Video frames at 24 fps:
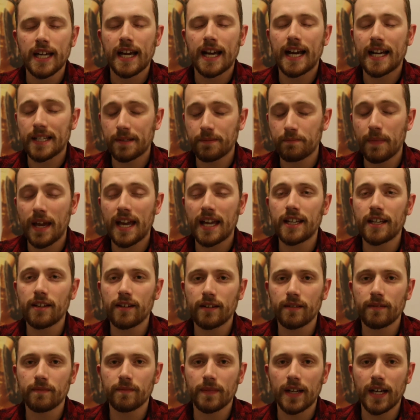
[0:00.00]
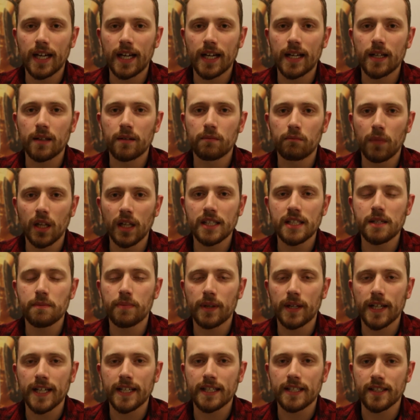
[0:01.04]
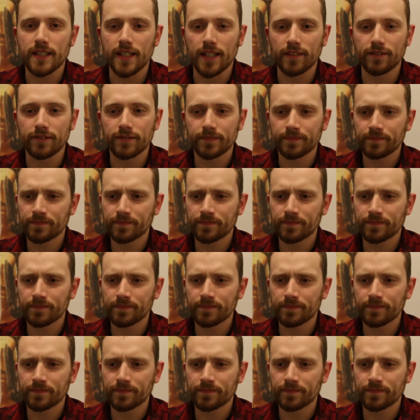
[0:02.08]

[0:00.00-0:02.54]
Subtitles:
as many multiplayer stuff.